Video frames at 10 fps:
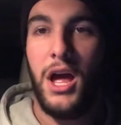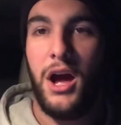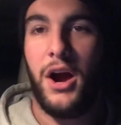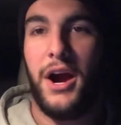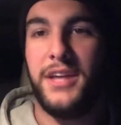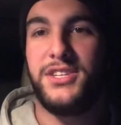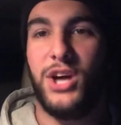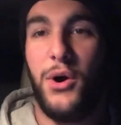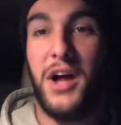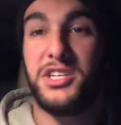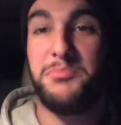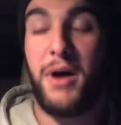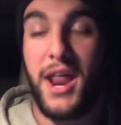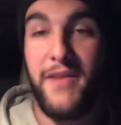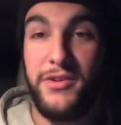All right, so I just
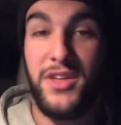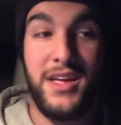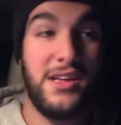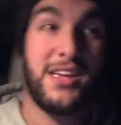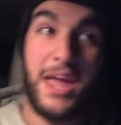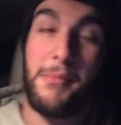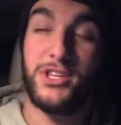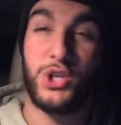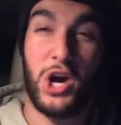bought everything. Came out to